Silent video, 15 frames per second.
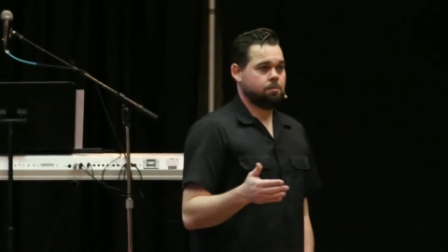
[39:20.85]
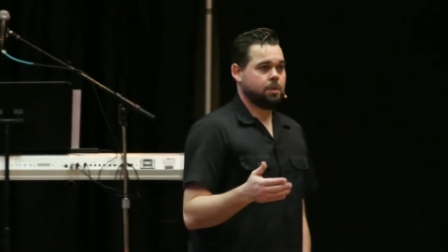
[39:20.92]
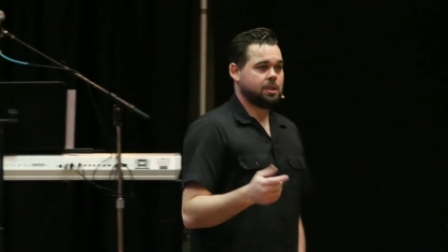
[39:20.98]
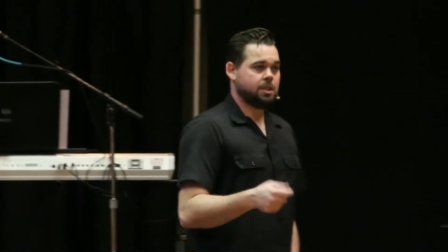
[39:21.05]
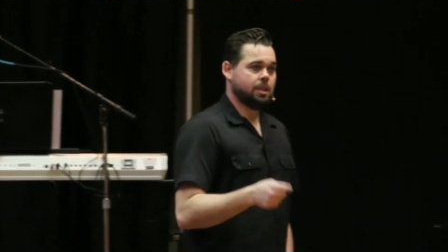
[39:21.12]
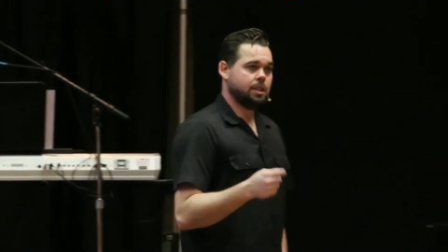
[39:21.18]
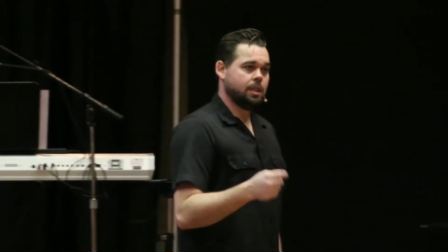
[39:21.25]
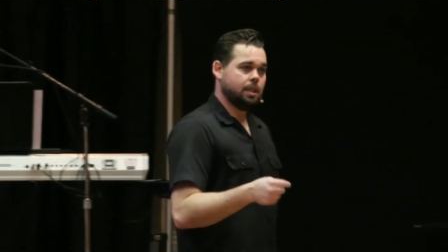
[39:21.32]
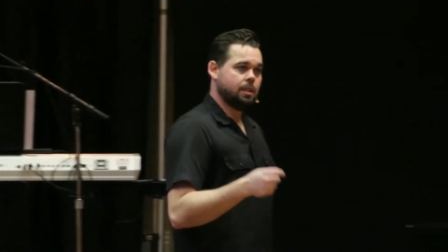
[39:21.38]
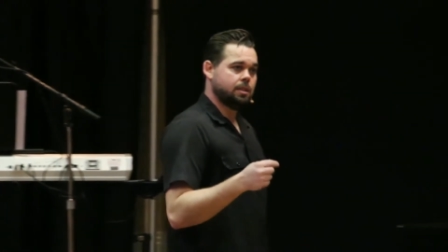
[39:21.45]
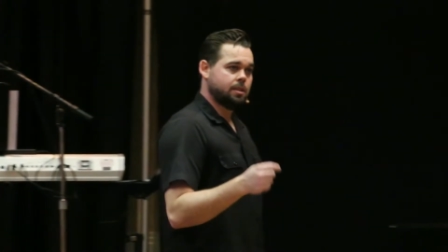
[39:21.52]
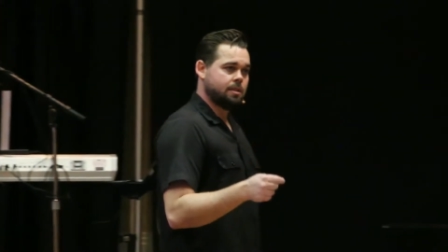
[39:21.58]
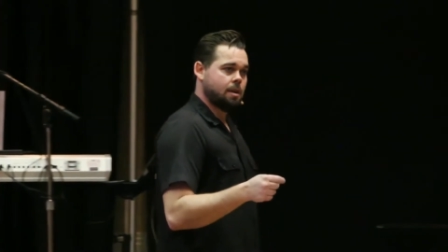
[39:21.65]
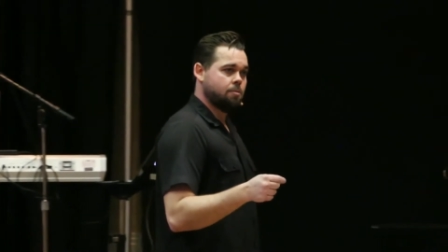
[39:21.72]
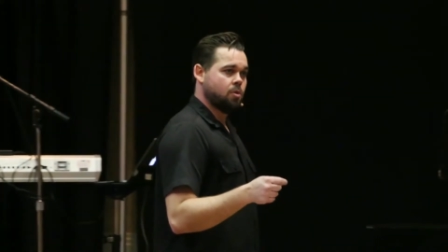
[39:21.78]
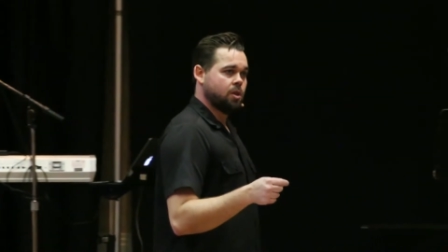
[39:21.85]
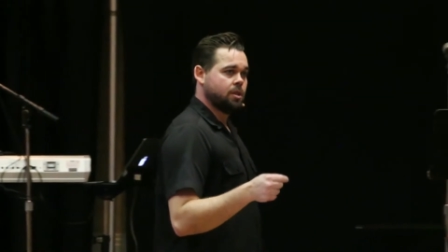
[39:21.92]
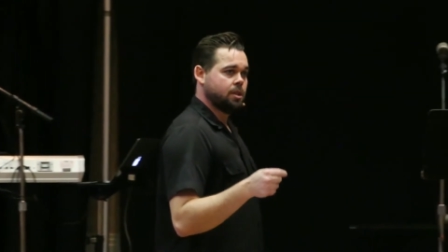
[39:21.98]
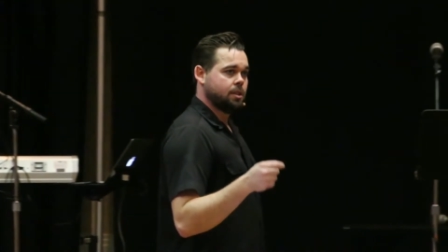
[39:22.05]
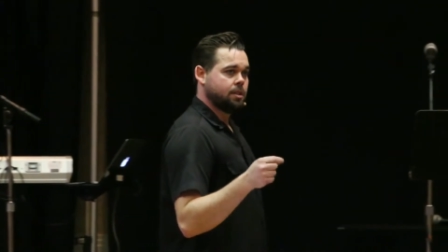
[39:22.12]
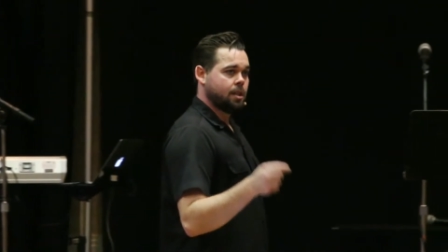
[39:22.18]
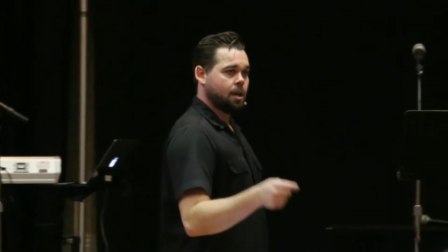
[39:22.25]
But she needed
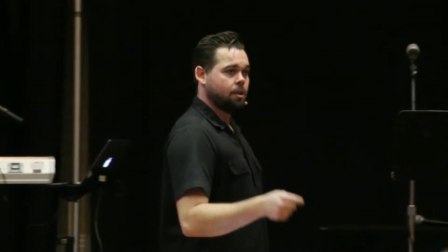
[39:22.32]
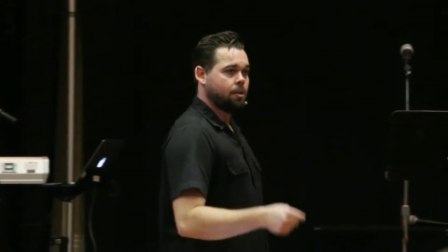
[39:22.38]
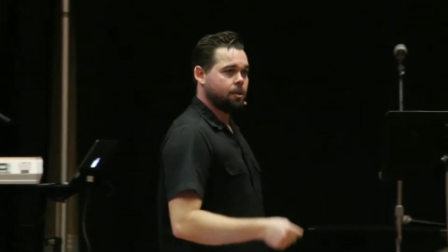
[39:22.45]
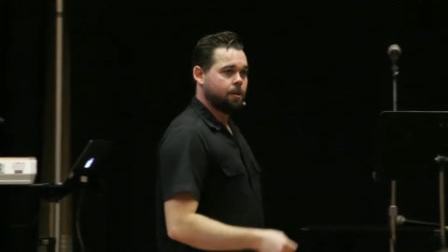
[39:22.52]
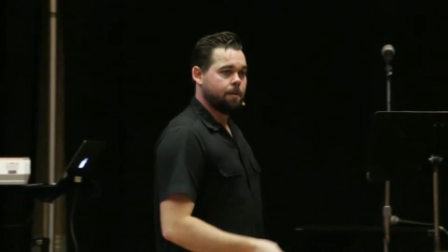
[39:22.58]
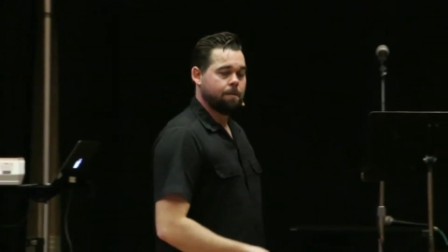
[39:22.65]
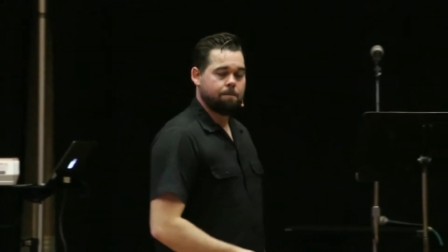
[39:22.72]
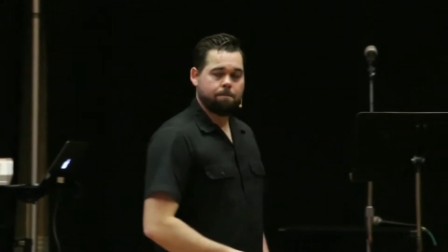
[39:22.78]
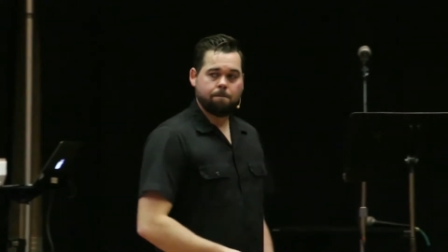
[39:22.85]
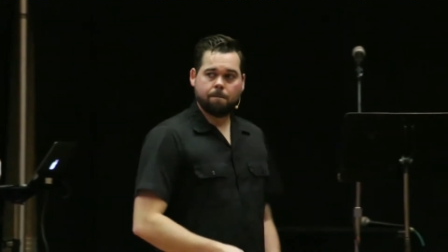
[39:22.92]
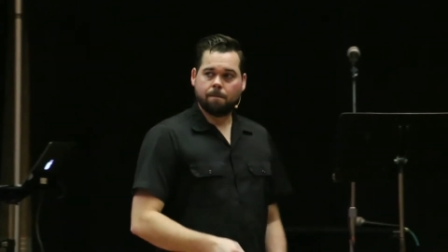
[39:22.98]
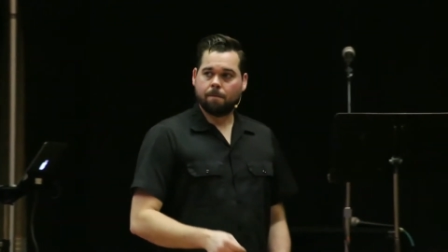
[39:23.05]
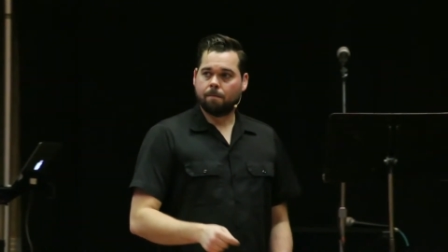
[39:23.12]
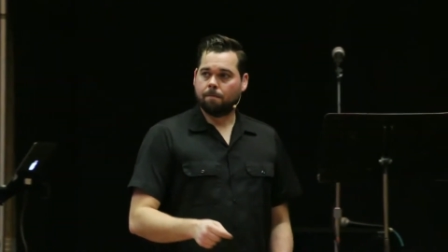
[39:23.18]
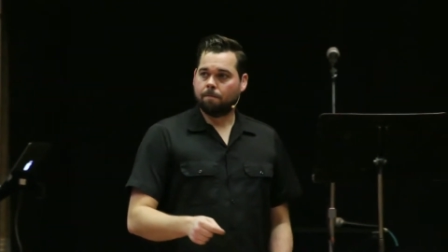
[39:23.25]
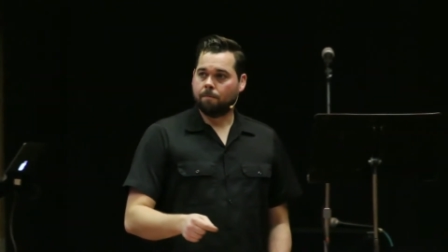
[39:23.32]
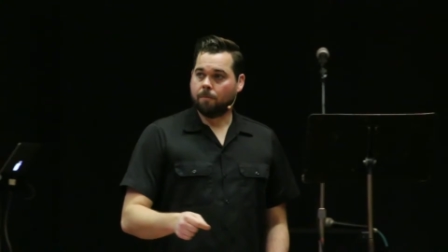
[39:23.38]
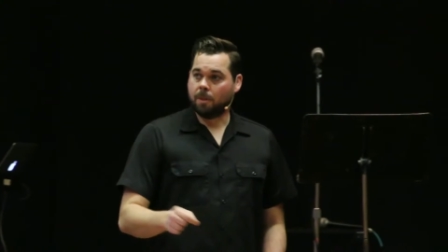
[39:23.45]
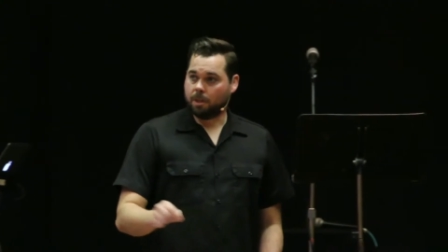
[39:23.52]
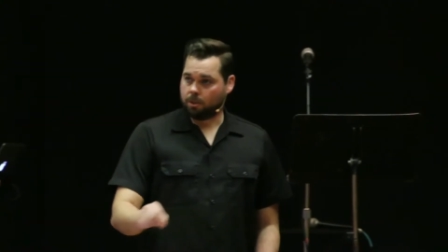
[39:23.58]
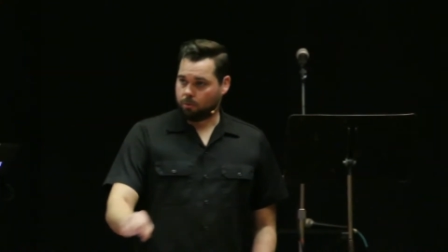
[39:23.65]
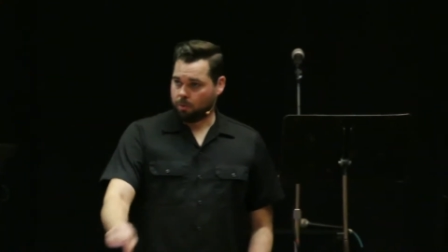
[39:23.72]
someone to tell her
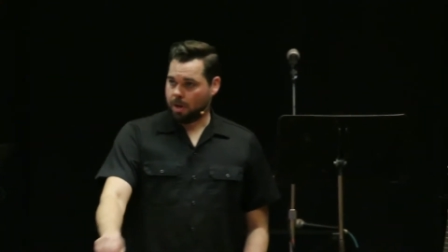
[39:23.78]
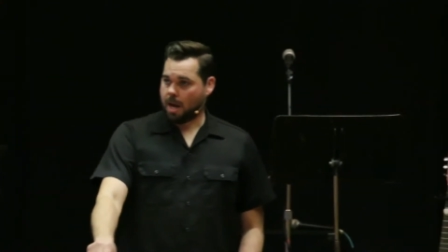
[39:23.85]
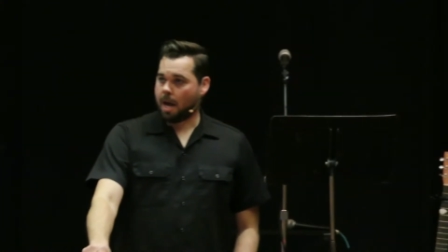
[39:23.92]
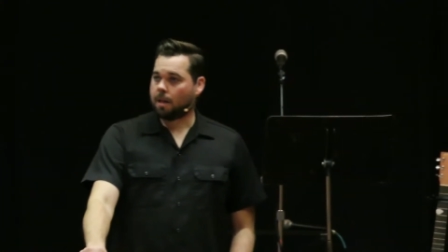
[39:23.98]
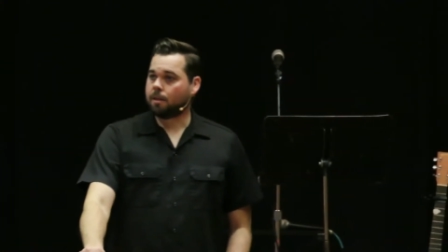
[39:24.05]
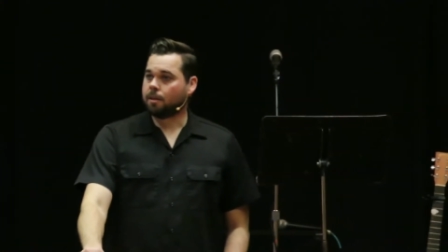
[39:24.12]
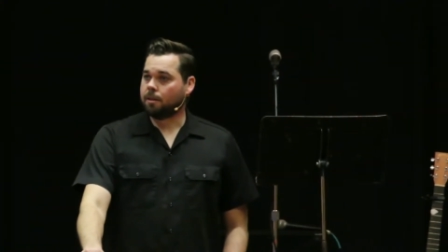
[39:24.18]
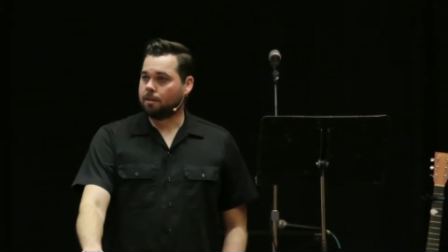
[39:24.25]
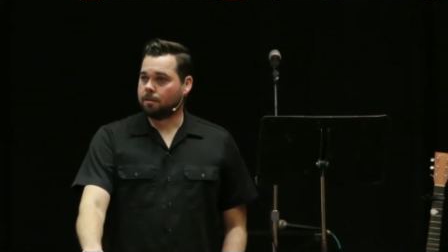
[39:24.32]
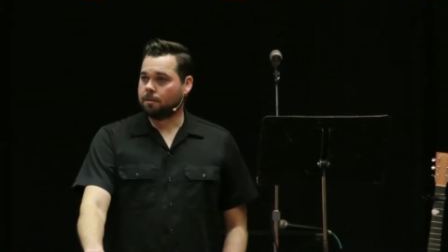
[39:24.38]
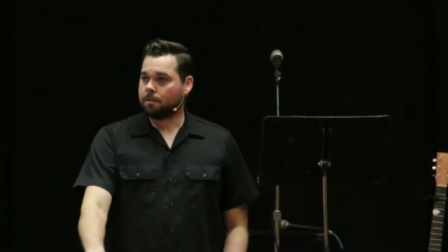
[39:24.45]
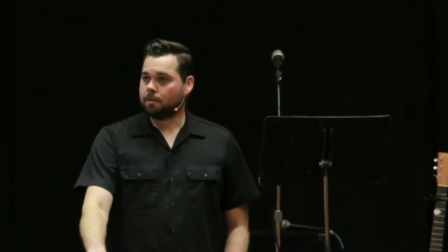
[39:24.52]
this reality,